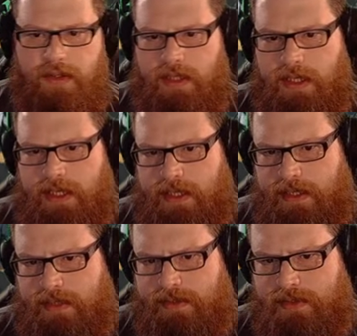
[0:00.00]

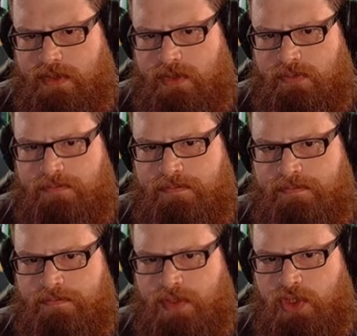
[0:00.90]
And
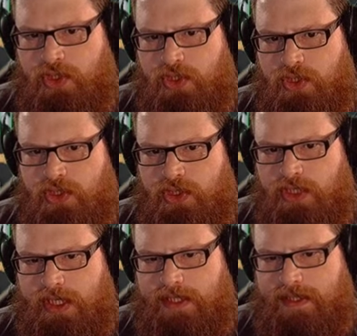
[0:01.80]

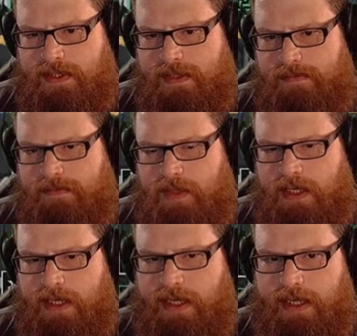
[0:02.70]
Jesus.
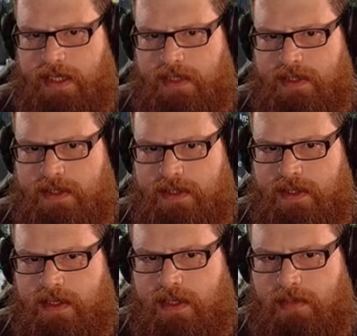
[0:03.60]
Let's
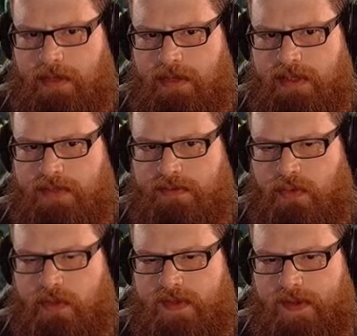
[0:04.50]
think about this
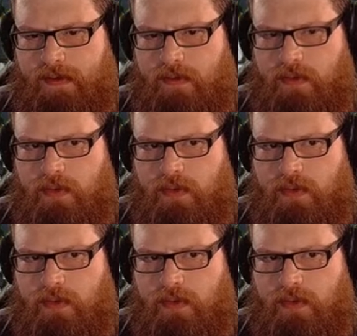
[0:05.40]
for a second.